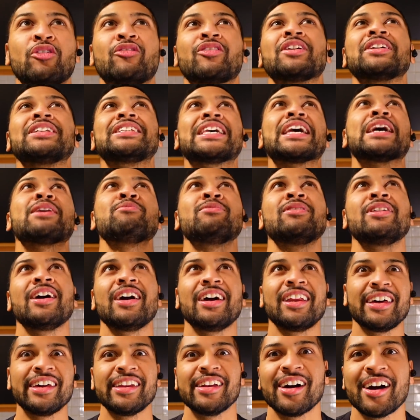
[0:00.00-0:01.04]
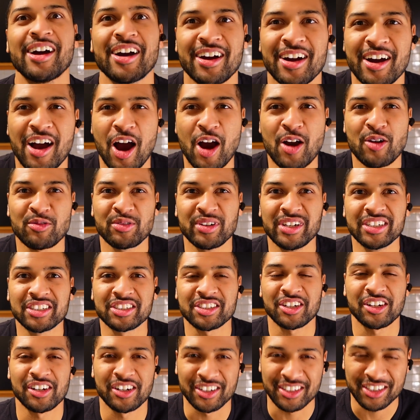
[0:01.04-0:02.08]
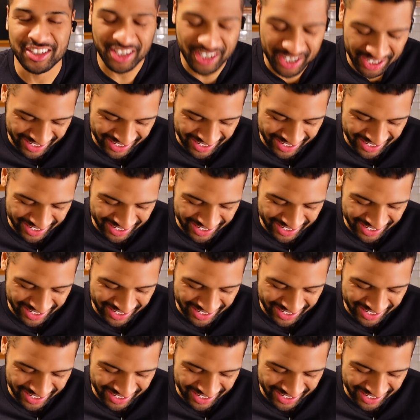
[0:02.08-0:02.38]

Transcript: You contaminated our, our research.